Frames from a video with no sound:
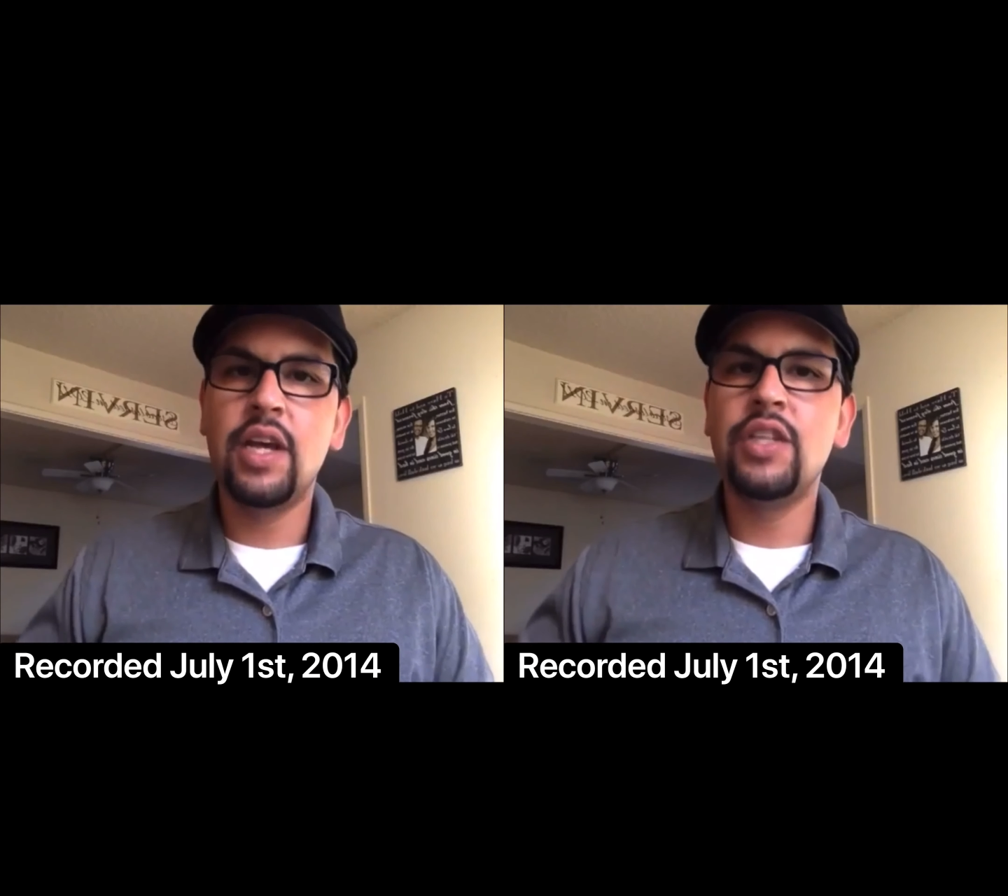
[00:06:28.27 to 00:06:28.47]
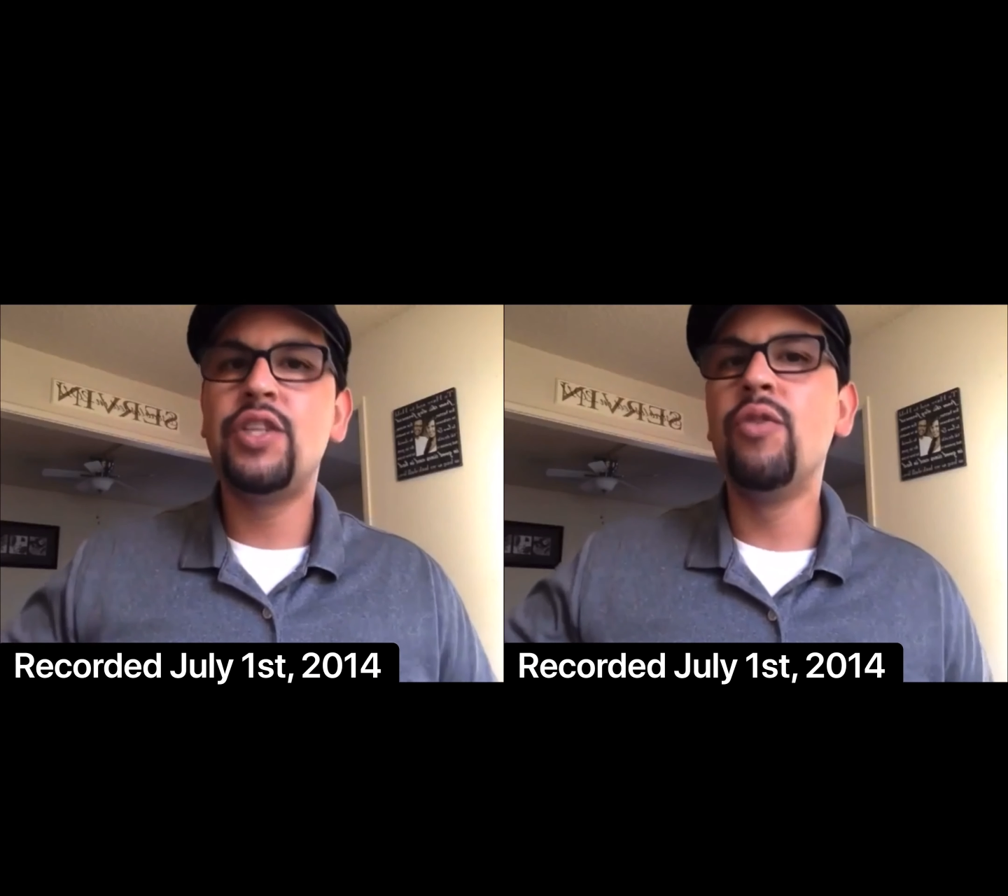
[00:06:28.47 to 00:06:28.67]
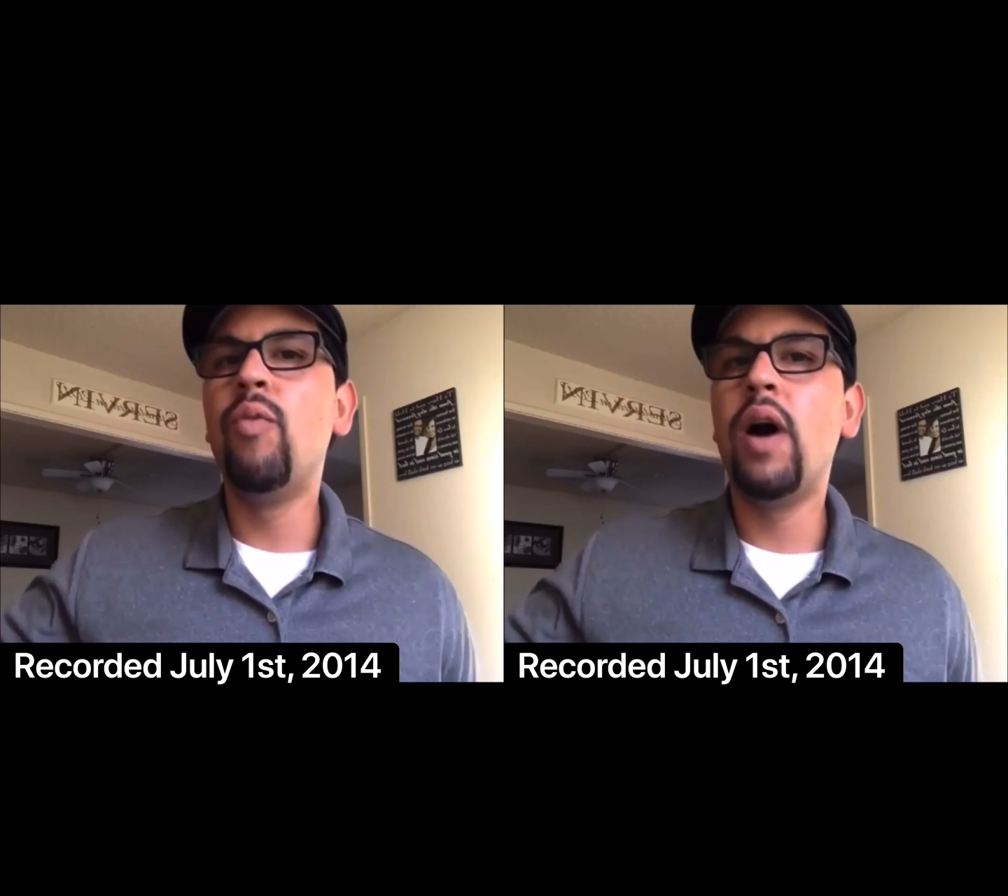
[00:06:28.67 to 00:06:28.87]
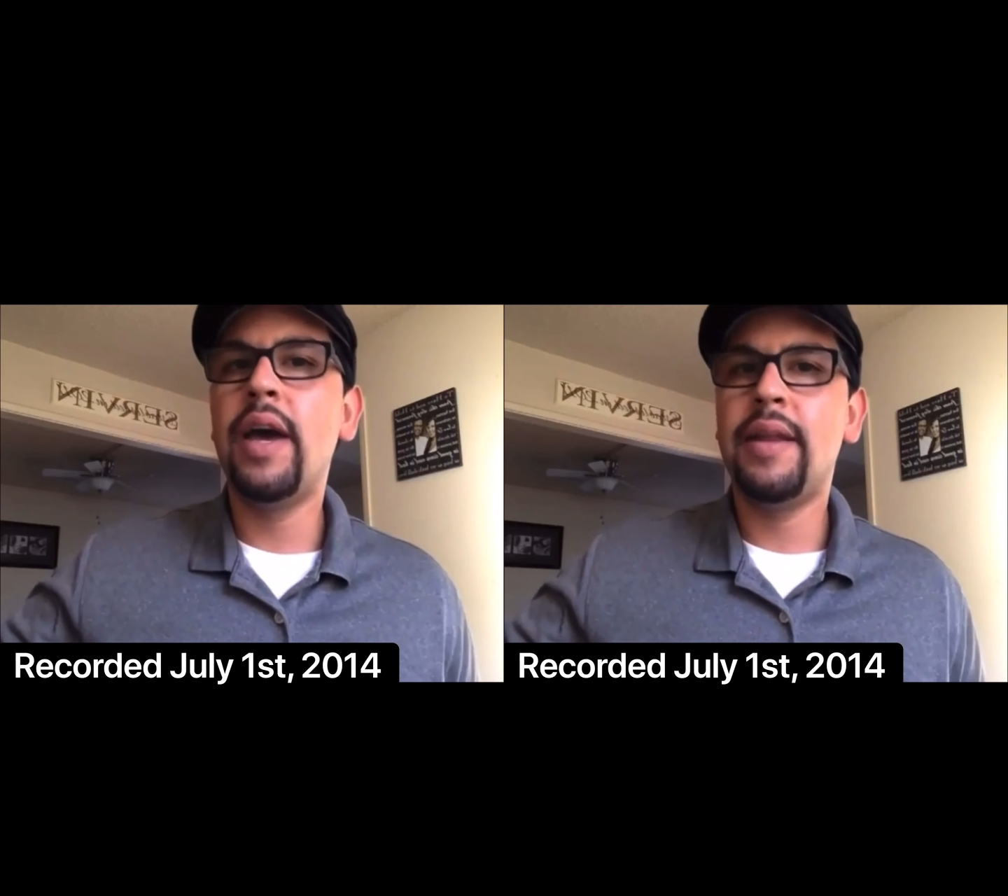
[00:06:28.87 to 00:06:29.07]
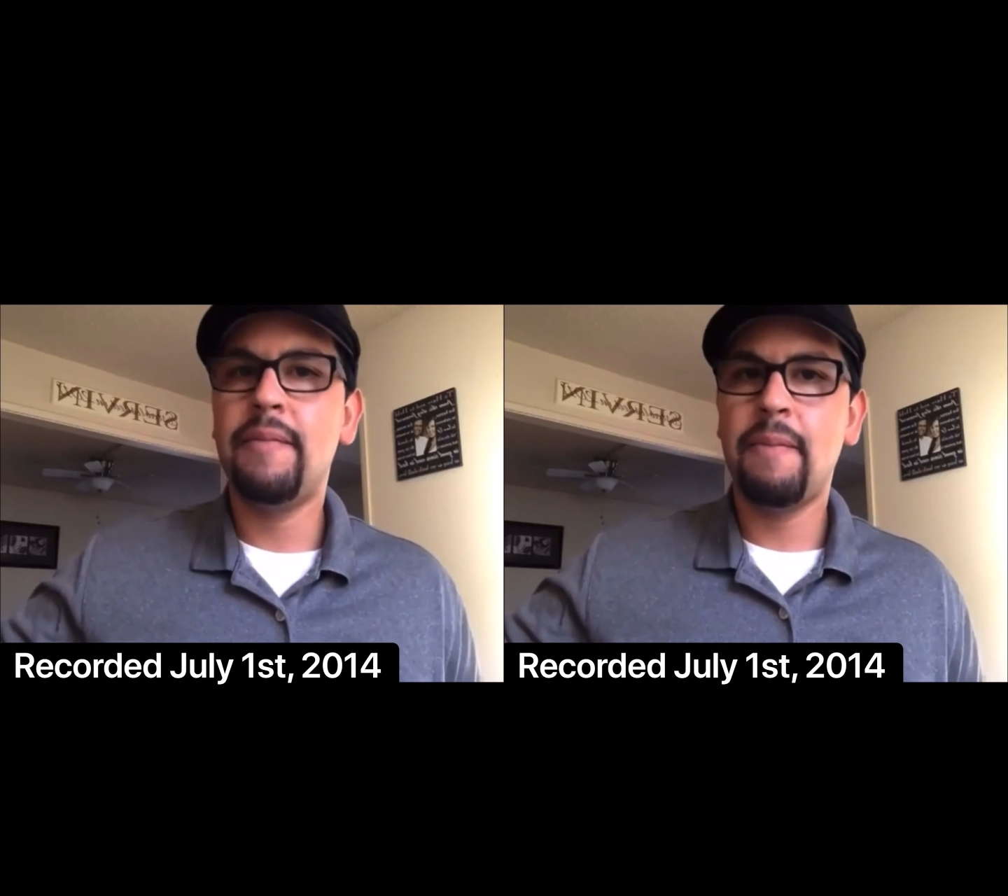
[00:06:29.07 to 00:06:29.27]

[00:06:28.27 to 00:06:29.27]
to what